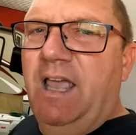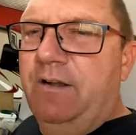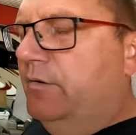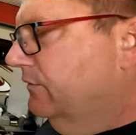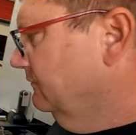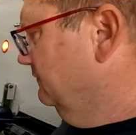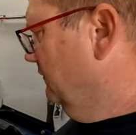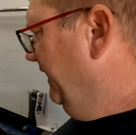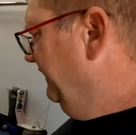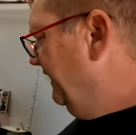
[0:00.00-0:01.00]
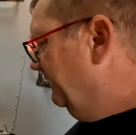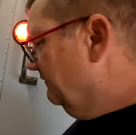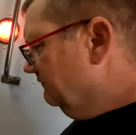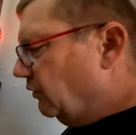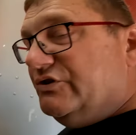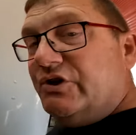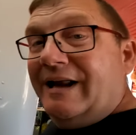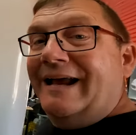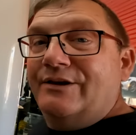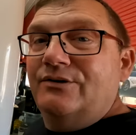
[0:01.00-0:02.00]
I don't know. What do you think? What
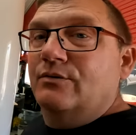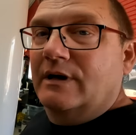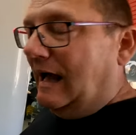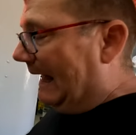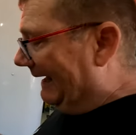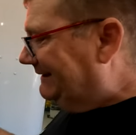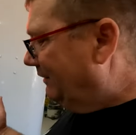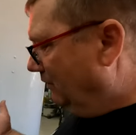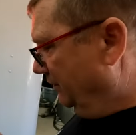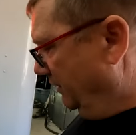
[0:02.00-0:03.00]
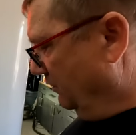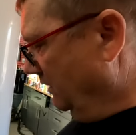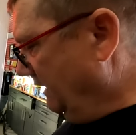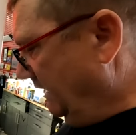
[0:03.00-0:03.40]
should I do? I don't know.